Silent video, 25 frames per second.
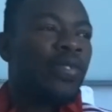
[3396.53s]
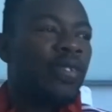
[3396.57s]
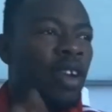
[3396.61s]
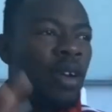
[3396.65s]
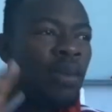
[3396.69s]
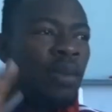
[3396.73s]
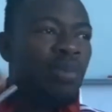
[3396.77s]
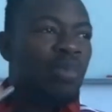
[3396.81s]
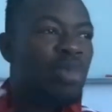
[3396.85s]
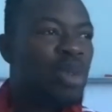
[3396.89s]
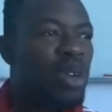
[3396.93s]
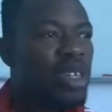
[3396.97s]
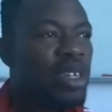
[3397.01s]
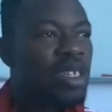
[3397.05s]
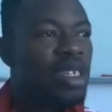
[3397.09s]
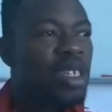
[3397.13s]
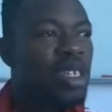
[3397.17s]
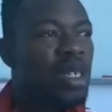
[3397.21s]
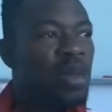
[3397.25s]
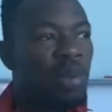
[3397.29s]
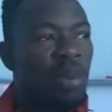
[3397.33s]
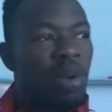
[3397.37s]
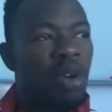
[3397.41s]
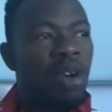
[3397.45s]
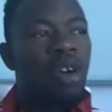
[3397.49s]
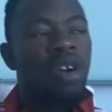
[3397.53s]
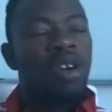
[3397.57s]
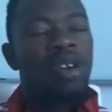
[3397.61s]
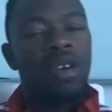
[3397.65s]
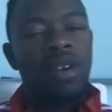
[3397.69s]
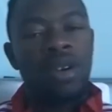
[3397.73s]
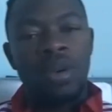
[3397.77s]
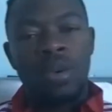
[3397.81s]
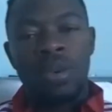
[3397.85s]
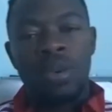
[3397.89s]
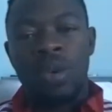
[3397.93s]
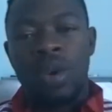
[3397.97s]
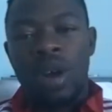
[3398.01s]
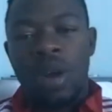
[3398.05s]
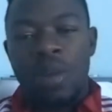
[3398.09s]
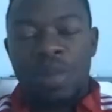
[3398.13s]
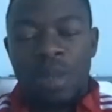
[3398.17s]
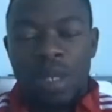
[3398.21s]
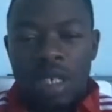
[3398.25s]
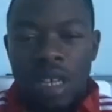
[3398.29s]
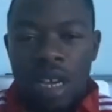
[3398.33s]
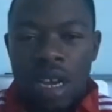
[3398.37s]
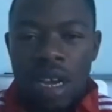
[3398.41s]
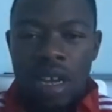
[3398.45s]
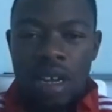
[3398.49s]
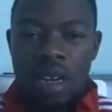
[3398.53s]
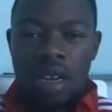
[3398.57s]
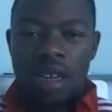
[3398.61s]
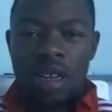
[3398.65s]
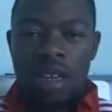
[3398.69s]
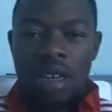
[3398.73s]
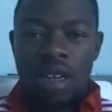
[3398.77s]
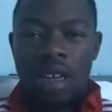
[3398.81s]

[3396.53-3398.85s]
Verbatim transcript: a business partner website